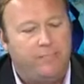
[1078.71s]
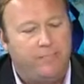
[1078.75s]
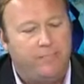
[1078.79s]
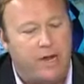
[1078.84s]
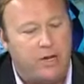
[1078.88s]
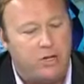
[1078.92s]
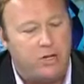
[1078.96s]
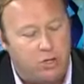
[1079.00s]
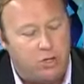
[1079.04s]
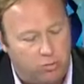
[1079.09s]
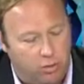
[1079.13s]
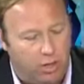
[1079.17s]

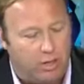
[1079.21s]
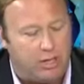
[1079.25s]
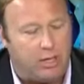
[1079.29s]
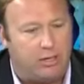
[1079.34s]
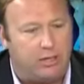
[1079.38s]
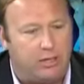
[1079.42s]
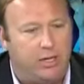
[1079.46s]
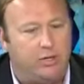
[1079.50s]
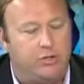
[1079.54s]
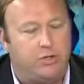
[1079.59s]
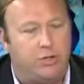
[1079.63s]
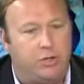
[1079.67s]
that you look
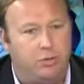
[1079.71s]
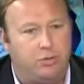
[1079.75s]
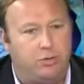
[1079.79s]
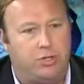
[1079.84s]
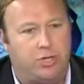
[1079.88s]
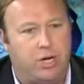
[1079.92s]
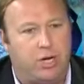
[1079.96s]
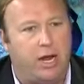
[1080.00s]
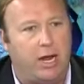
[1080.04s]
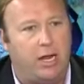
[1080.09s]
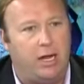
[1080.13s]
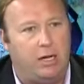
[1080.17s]
at this and you
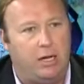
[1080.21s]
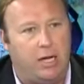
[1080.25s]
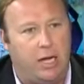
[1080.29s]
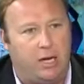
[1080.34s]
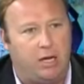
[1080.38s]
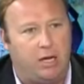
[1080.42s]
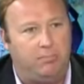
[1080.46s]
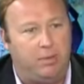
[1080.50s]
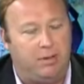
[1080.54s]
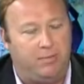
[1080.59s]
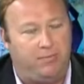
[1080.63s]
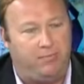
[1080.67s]
say
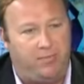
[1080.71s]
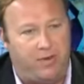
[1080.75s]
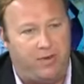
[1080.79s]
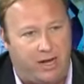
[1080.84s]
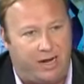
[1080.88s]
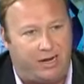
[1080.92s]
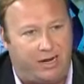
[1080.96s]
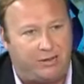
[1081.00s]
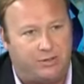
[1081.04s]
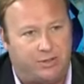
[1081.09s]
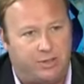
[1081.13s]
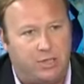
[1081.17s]
it could be
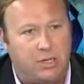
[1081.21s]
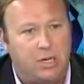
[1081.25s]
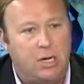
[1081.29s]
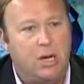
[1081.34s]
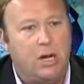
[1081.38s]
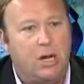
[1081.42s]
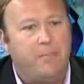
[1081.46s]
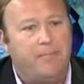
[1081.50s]
fixed.